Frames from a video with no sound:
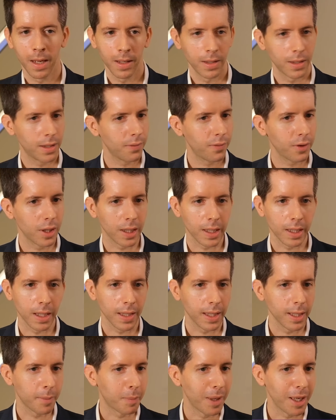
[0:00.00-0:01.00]
Definitely. I
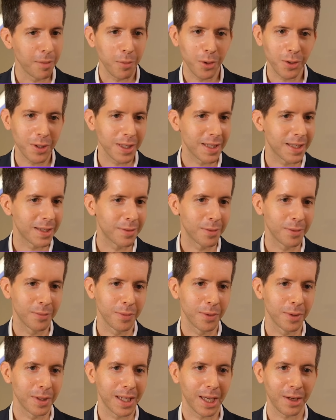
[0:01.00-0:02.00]
think payment is
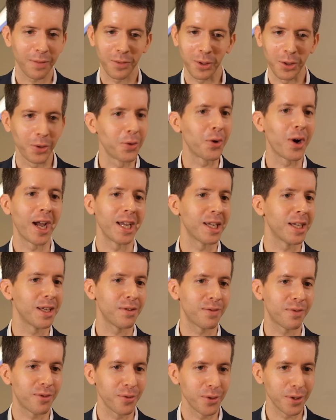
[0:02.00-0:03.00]
kind of the
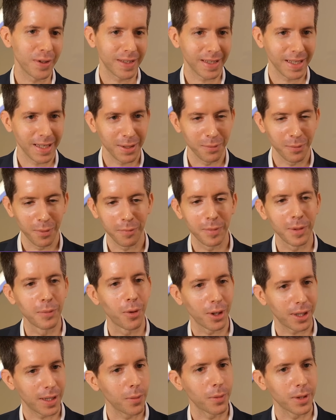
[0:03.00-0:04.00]
low-hanging fruit, and we've been
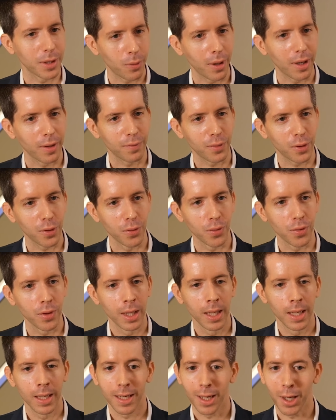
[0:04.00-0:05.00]
working with quite a few
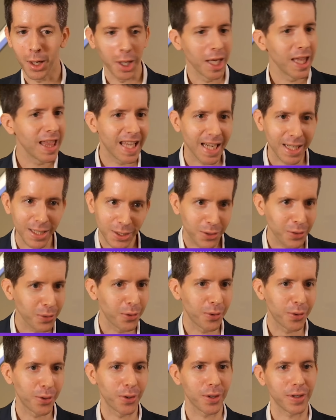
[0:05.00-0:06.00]
in their
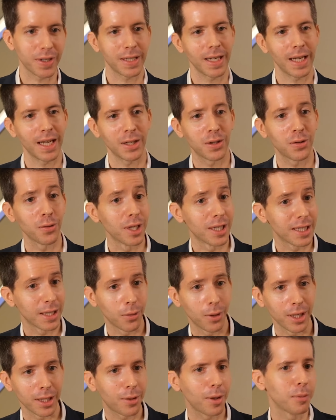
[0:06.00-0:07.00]
stores to
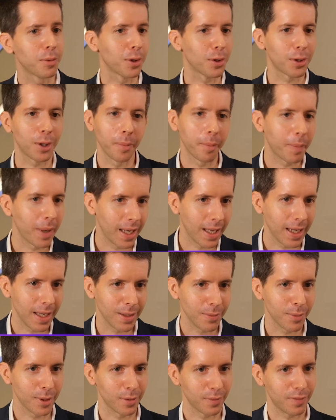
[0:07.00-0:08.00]
integrate Crypto.com
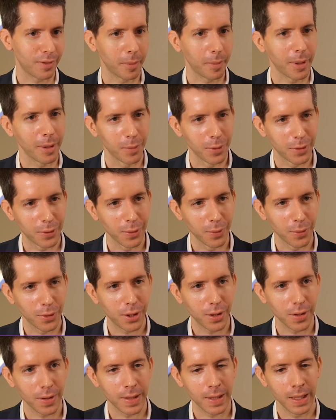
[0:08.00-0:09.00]
Pay, one of our payment
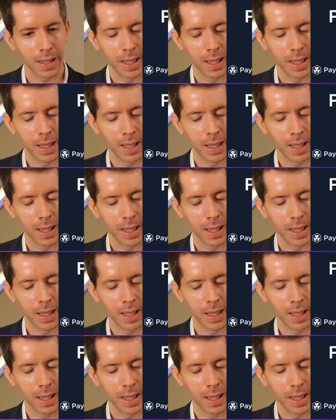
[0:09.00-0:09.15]
solutions.